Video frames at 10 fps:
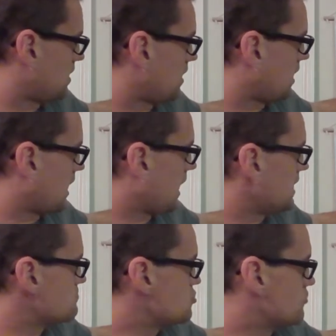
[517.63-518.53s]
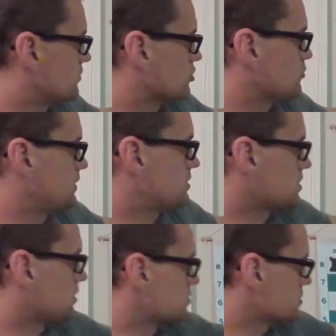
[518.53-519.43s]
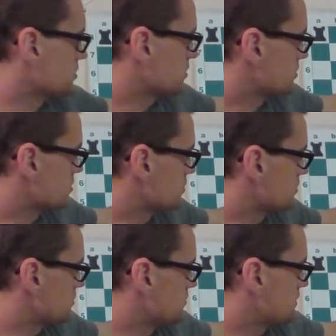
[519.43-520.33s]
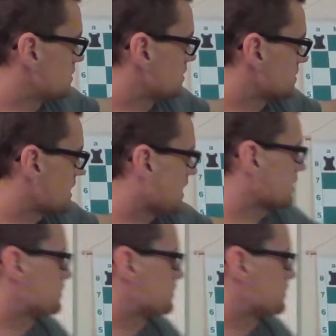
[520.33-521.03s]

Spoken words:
I move another piece closer in the attack,